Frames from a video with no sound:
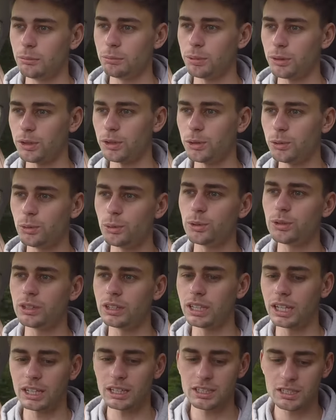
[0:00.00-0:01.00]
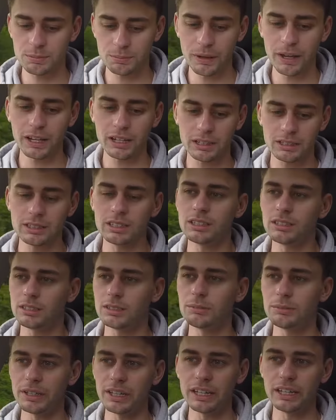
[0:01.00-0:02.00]
but you wouldn't expect it
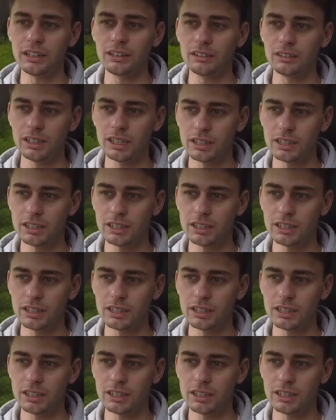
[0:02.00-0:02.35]
to be.